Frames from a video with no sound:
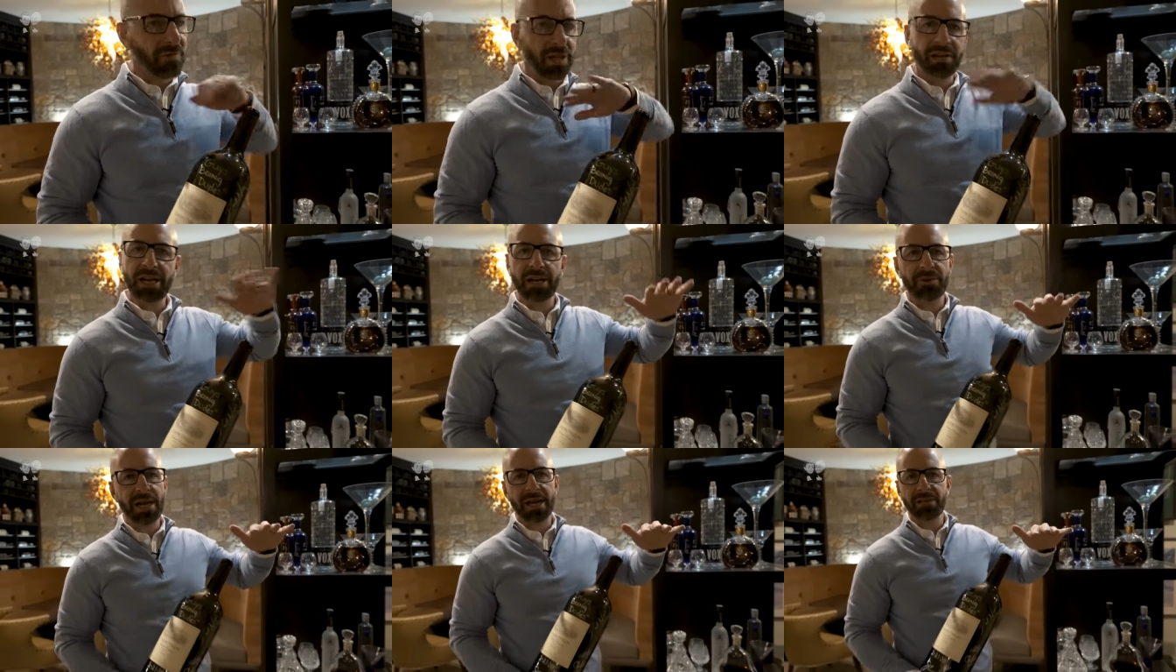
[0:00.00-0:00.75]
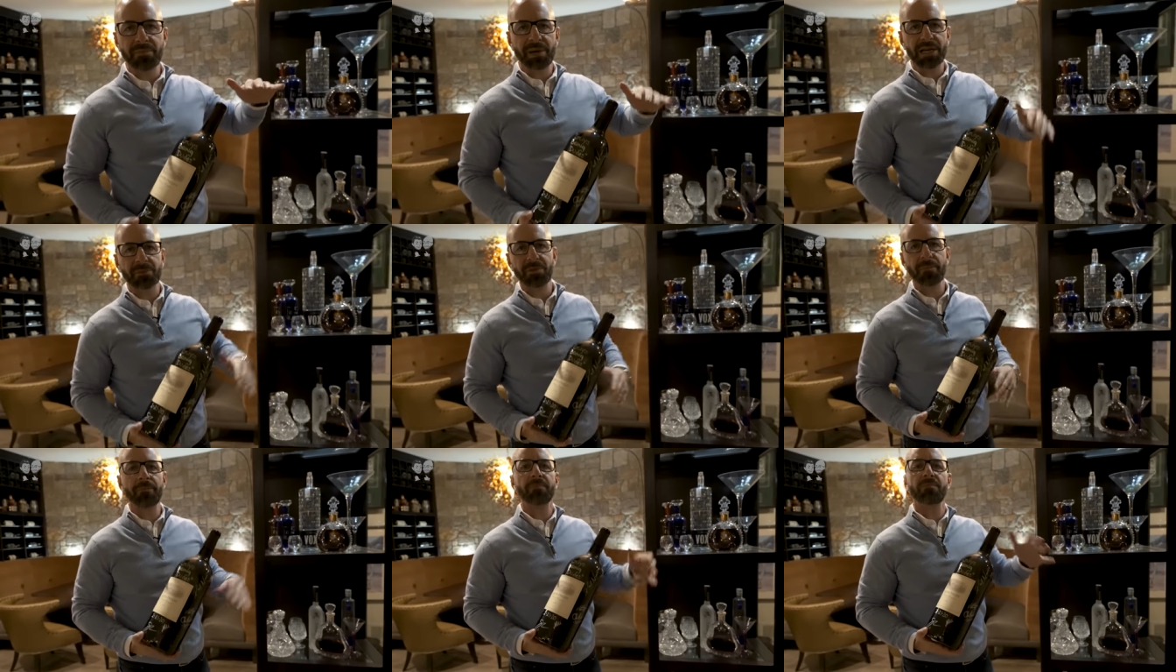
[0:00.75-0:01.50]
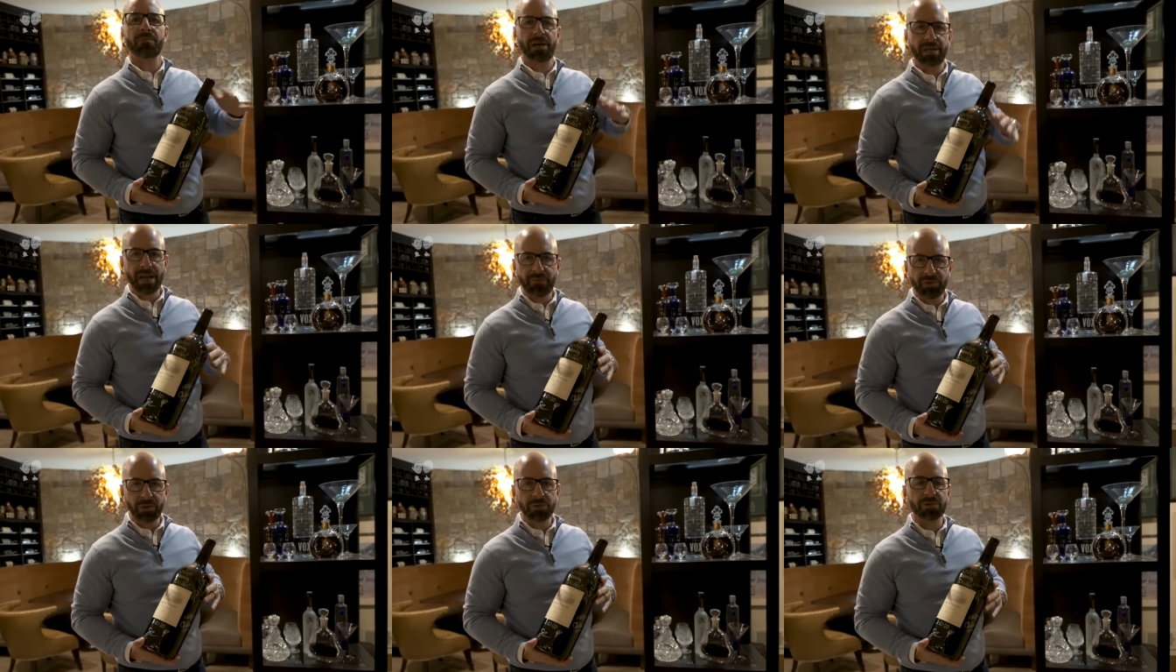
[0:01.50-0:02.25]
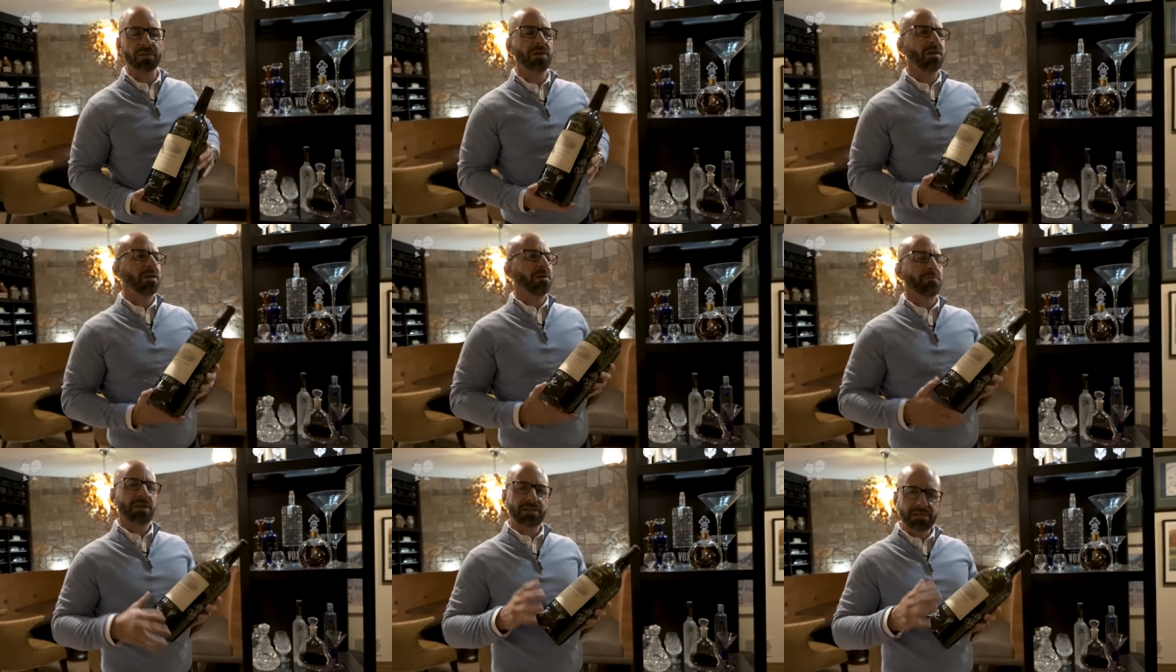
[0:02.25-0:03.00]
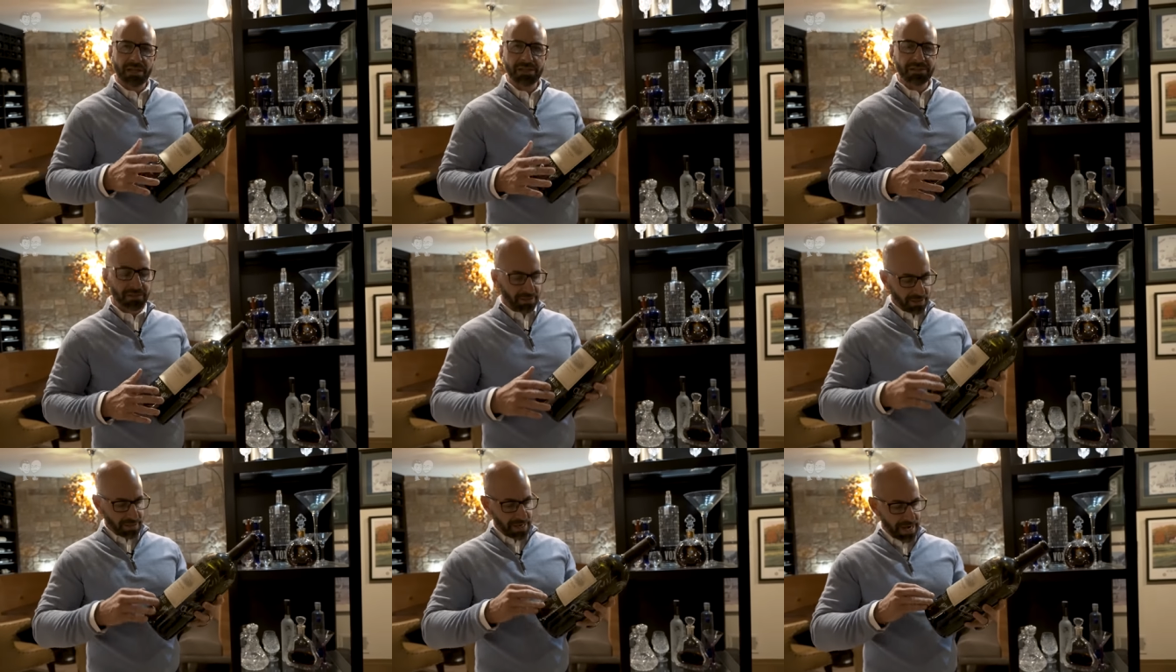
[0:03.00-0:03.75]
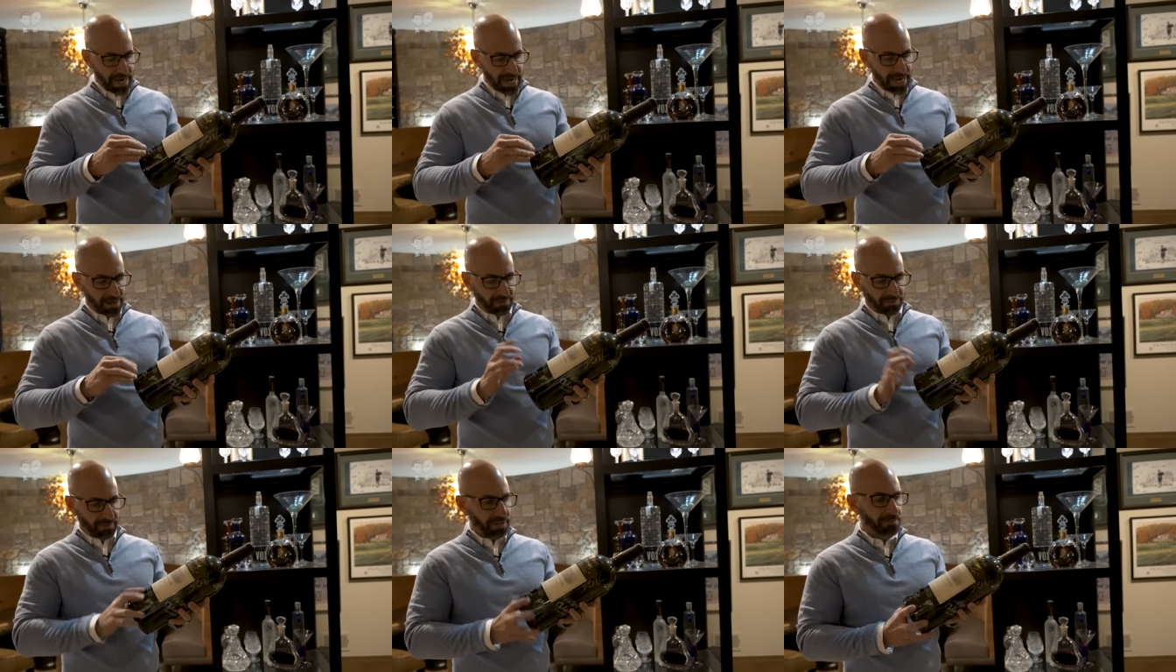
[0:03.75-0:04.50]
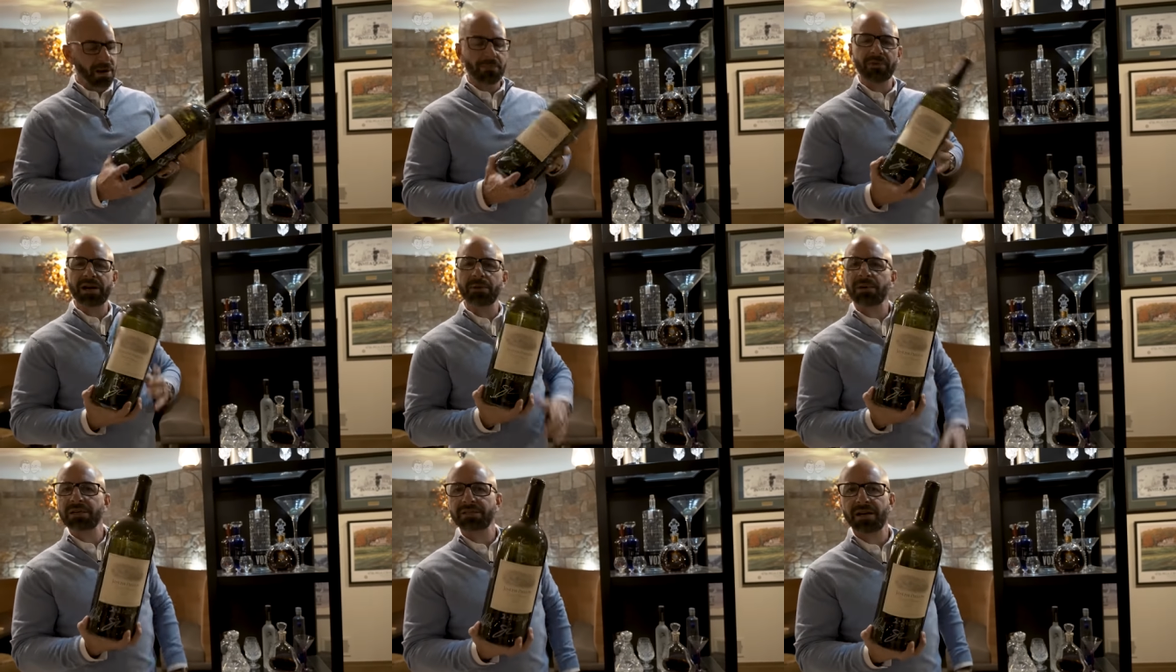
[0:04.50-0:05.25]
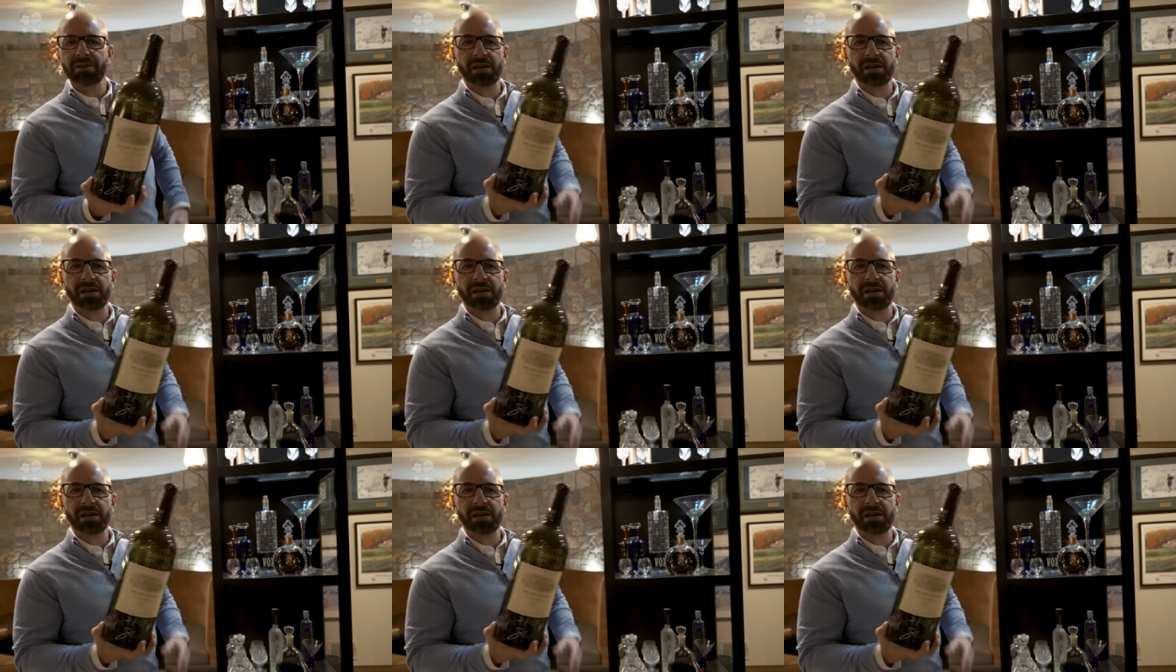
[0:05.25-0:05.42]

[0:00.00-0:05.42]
The night we had in the basement, my nephews, my sons, and we commemorated by signing